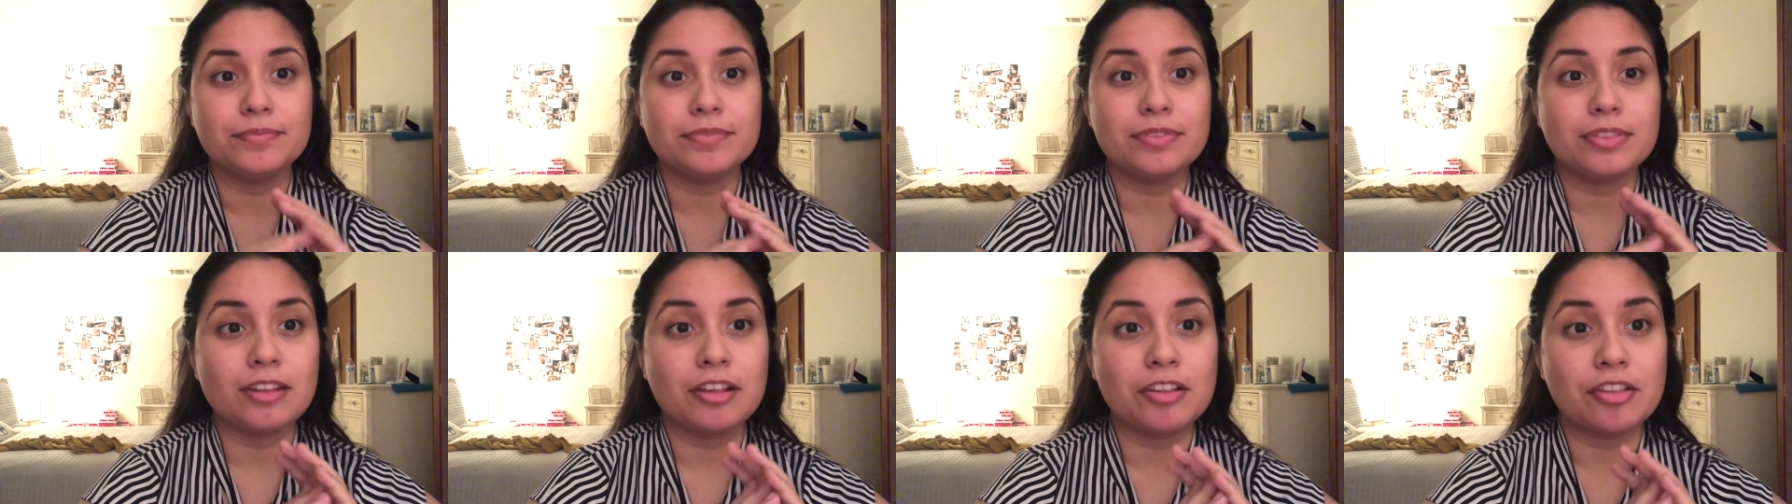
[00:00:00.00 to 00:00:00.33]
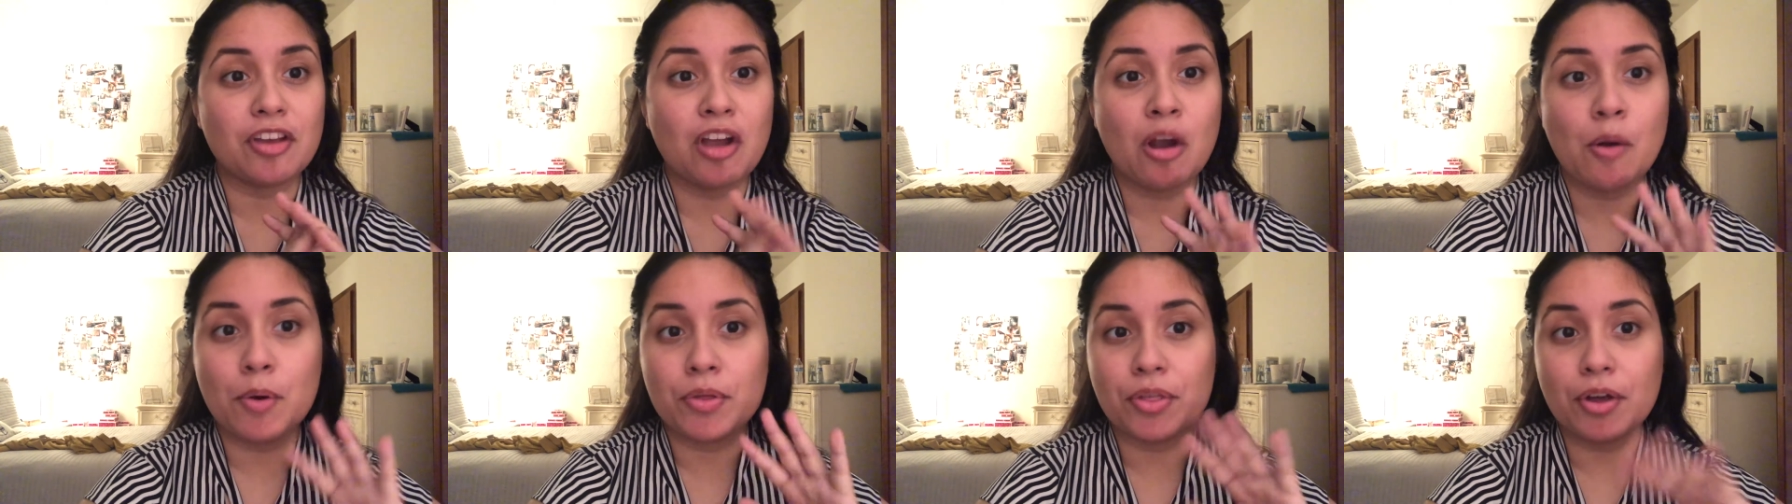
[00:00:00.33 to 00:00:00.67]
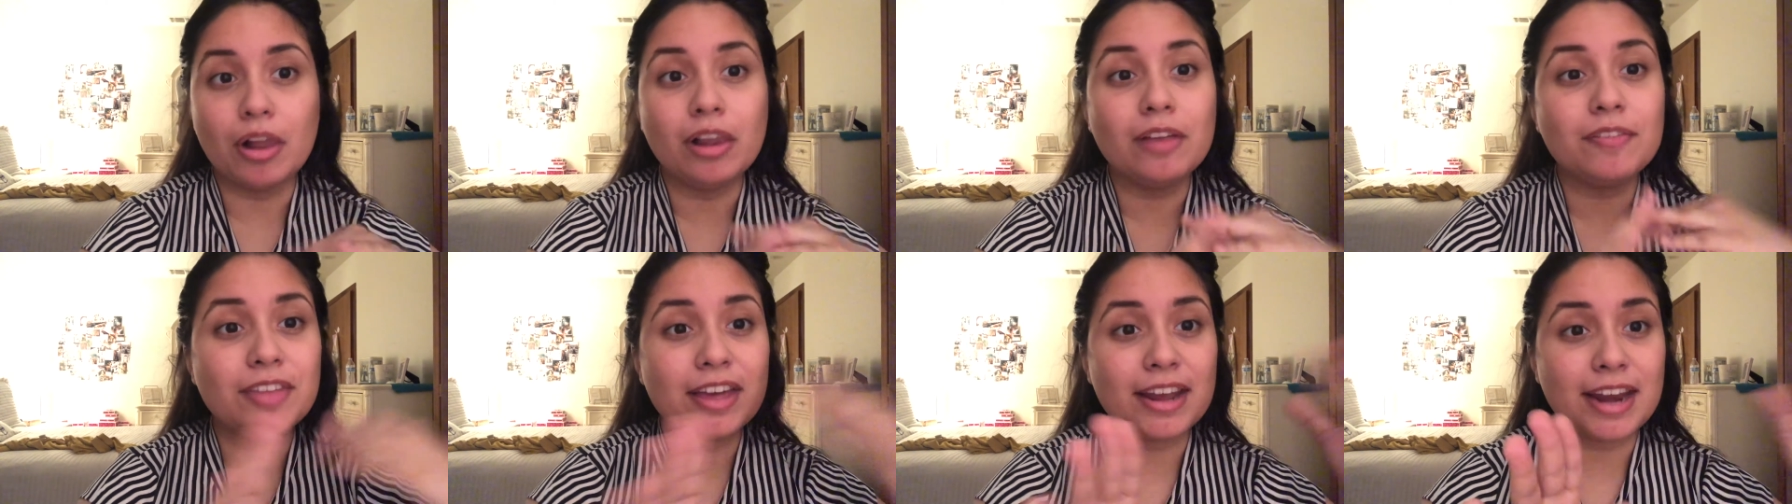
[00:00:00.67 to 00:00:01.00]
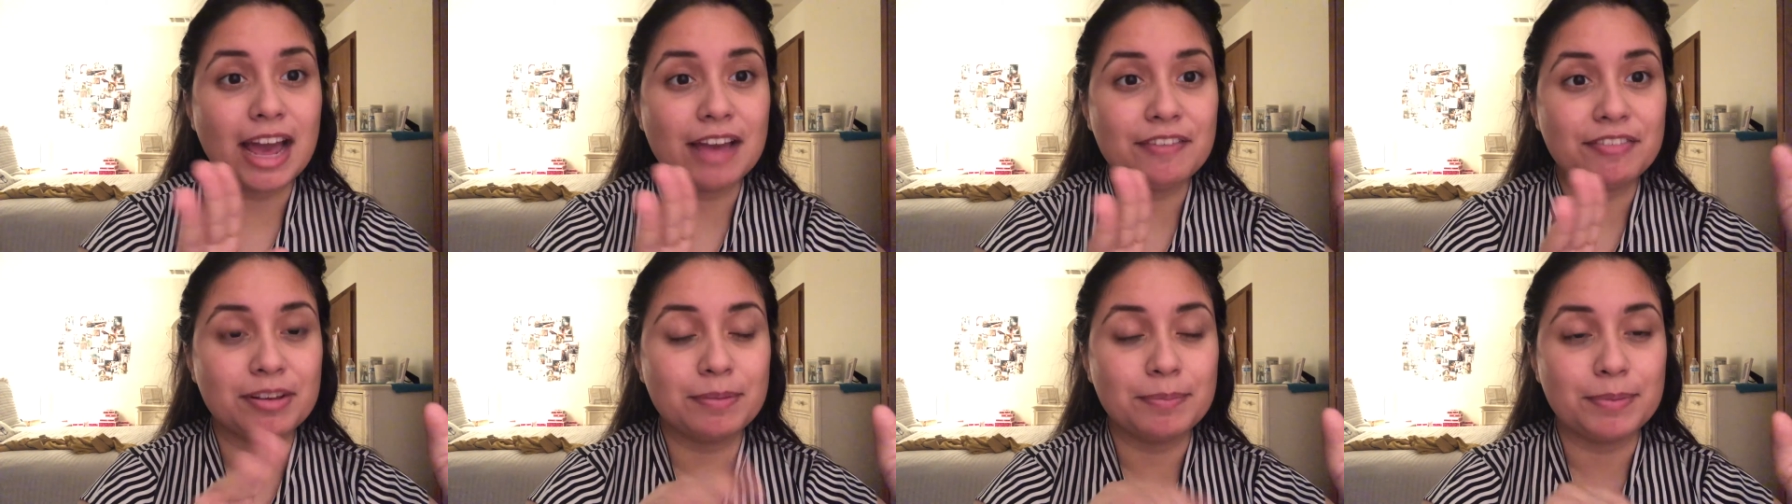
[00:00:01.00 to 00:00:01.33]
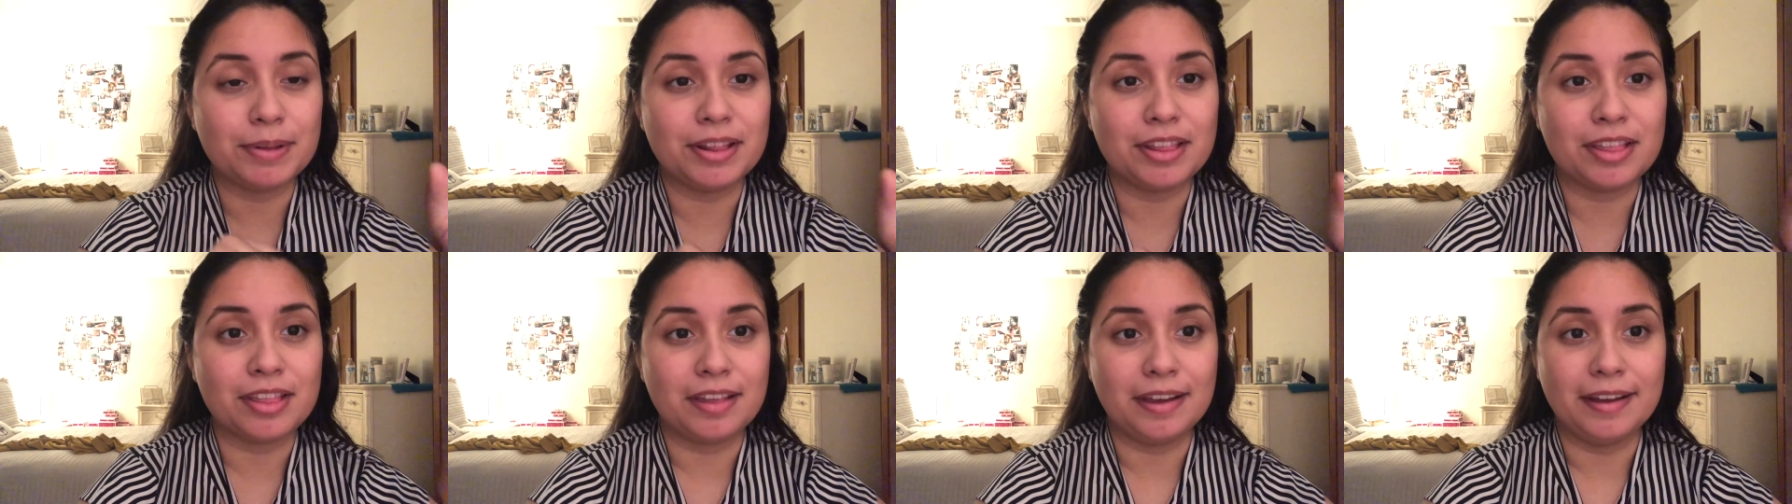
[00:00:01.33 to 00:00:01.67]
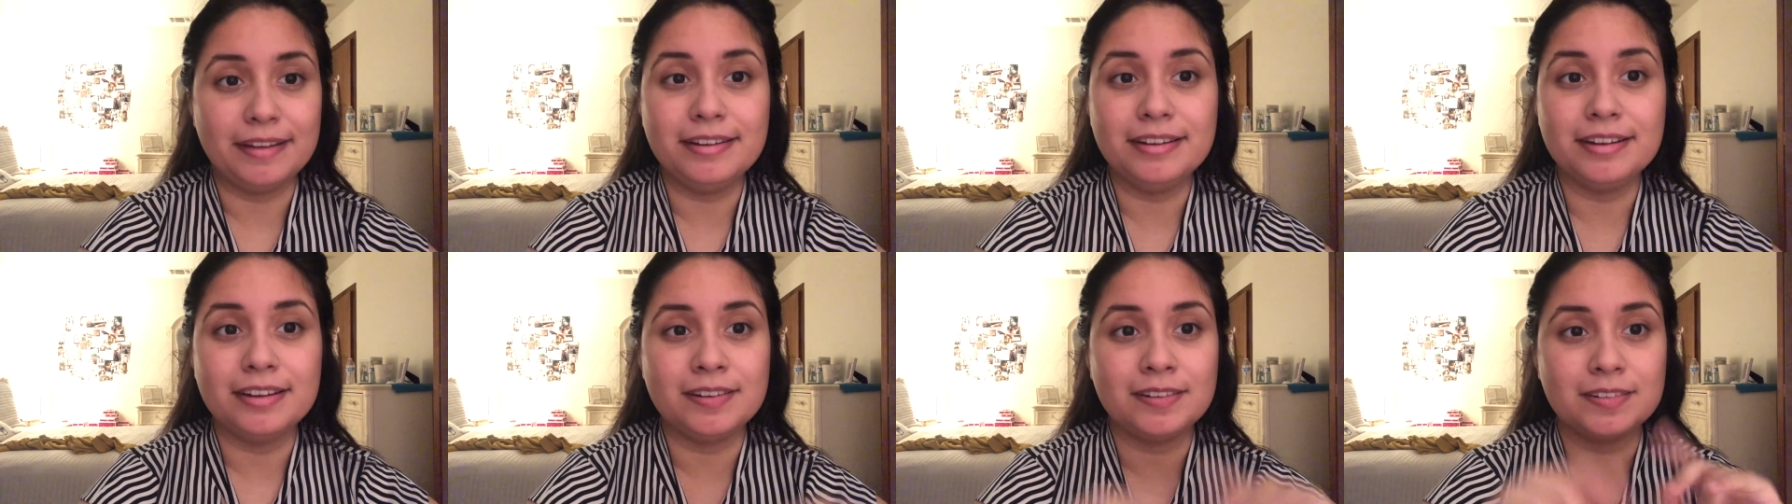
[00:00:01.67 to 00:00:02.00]
So with all of that having been
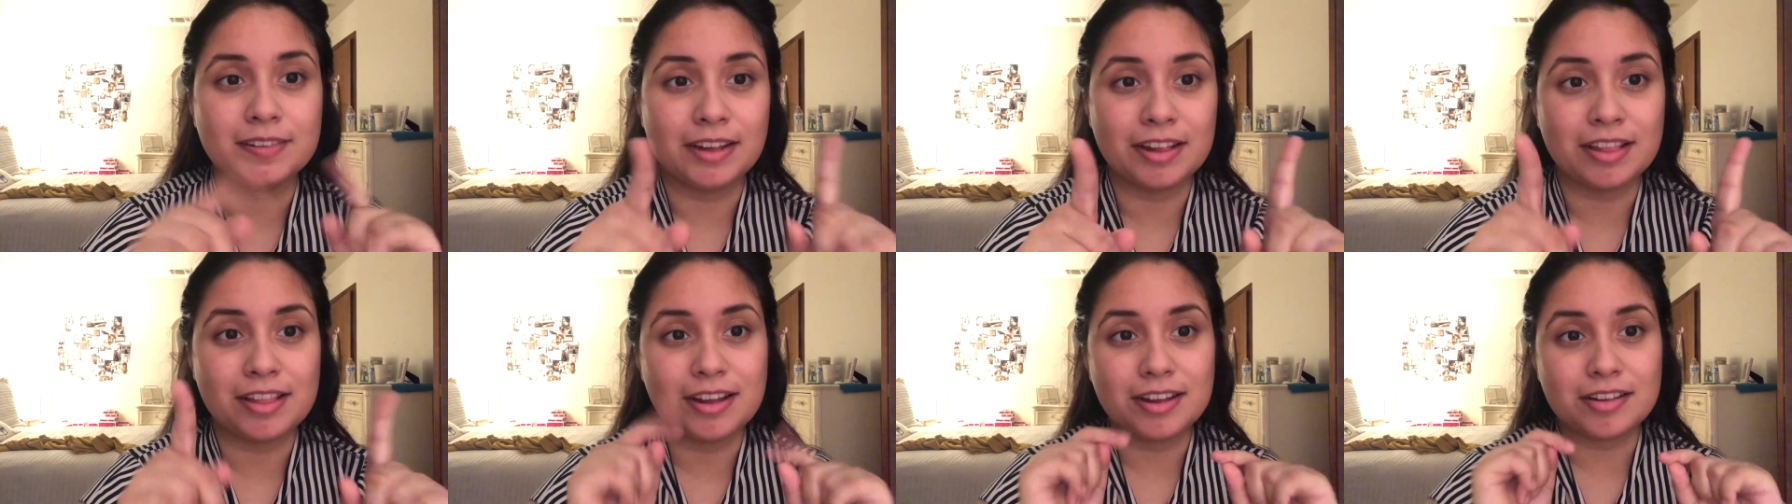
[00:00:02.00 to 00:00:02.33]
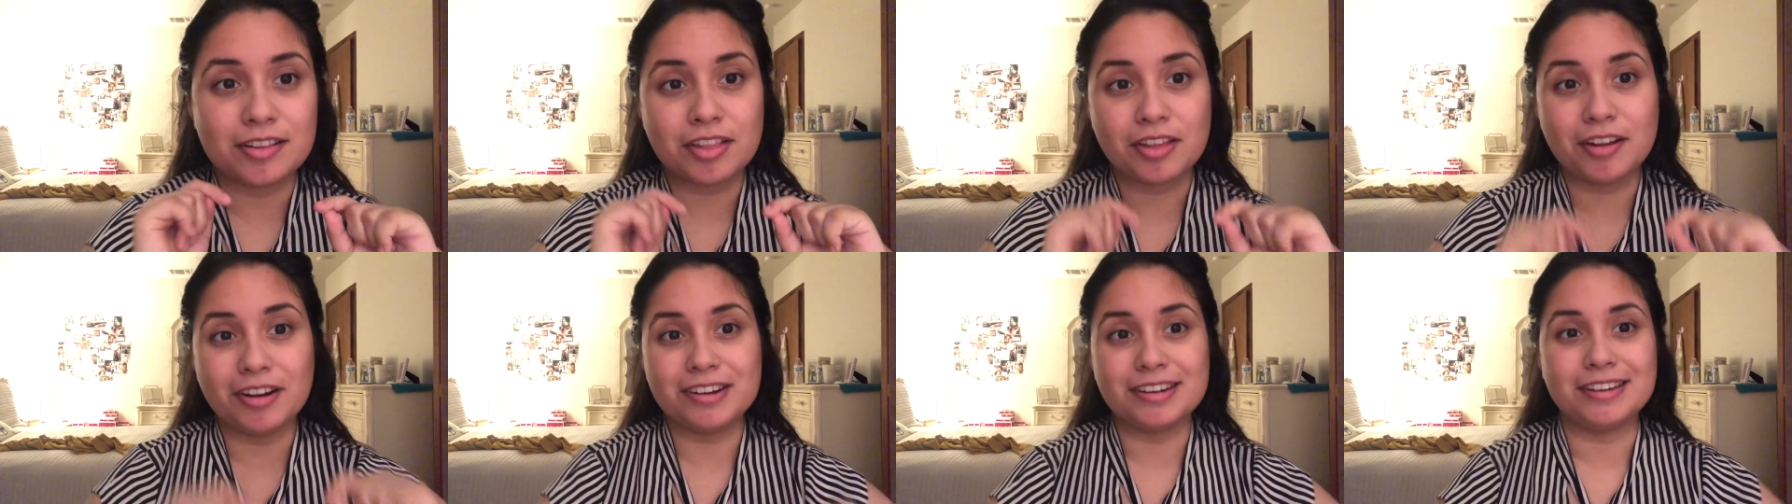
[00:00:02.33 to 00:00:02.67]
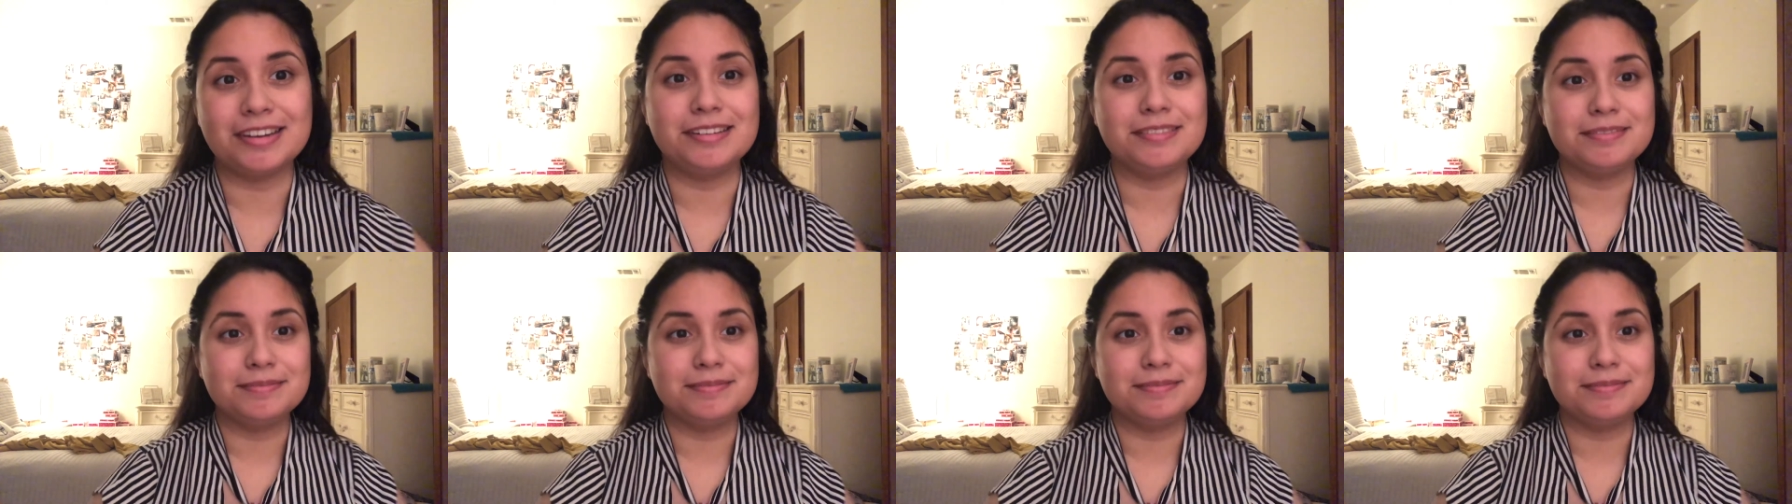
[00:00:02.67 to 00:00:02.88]
said, let's get started.